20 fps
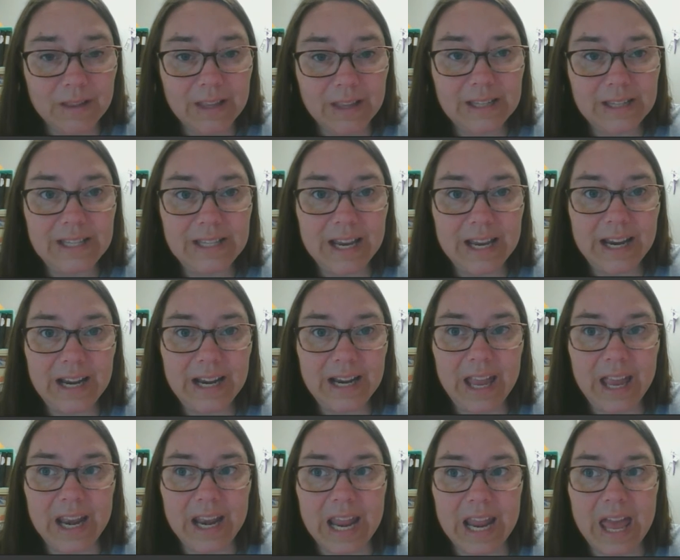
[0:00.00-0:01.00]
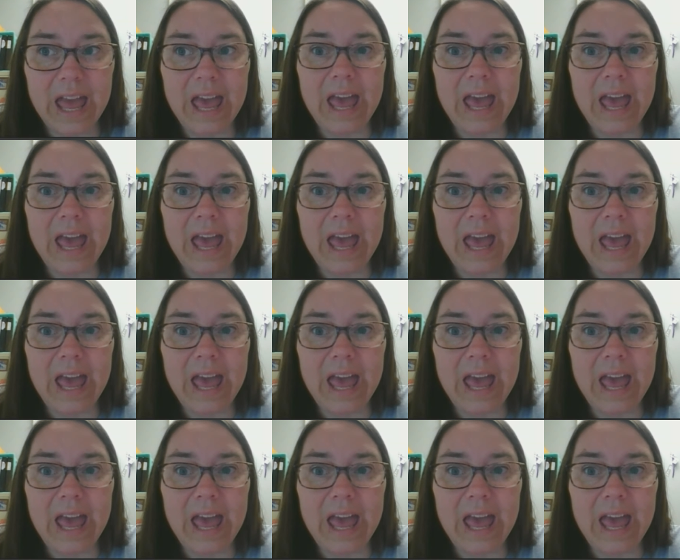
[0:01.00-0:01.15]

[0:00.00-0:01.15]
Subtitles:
Let's say it again.